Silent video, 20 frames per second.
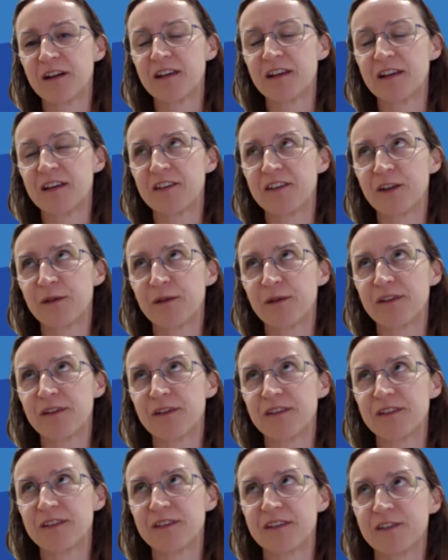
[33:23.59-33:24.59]
And so
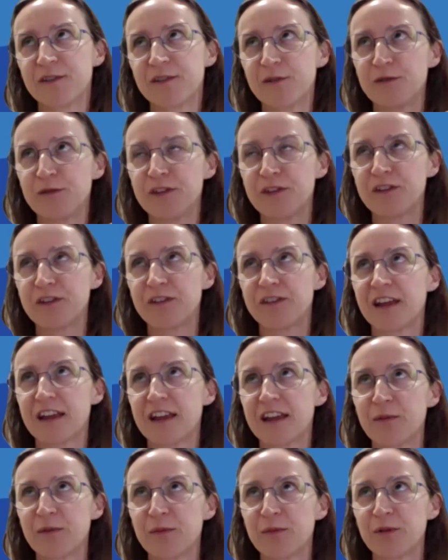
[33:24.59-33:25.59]
it's sort of
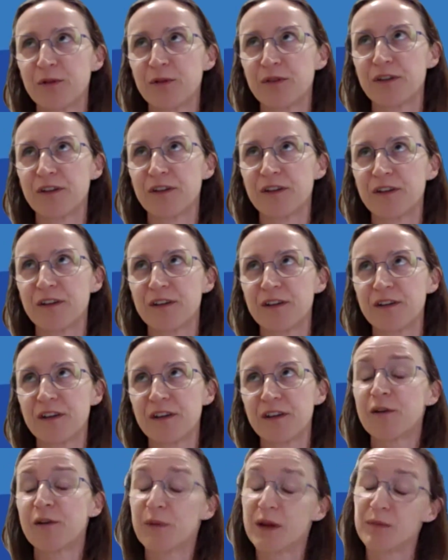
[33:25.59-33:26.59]
understandable that,
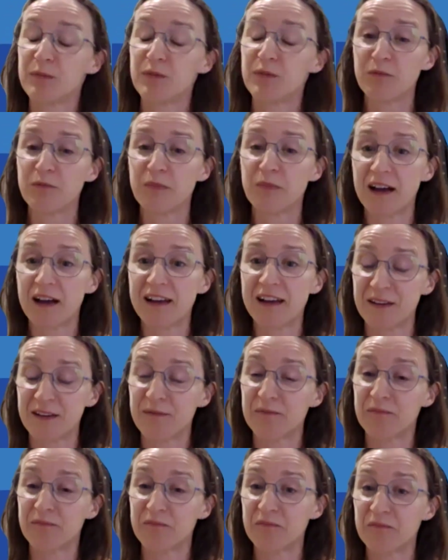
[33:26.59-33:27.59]
people
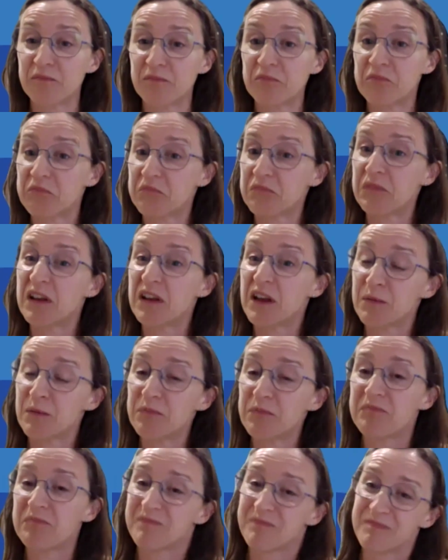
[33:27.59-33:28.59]
might, you
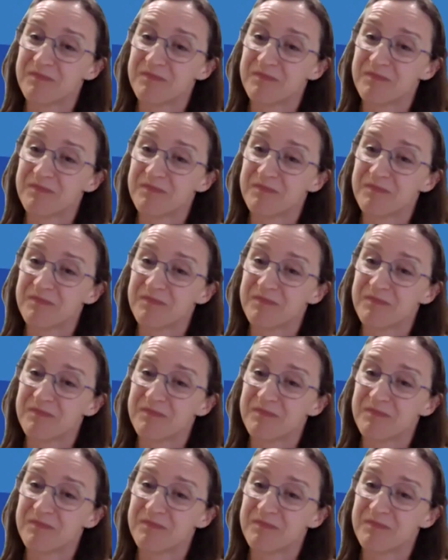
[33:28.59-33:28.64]
know,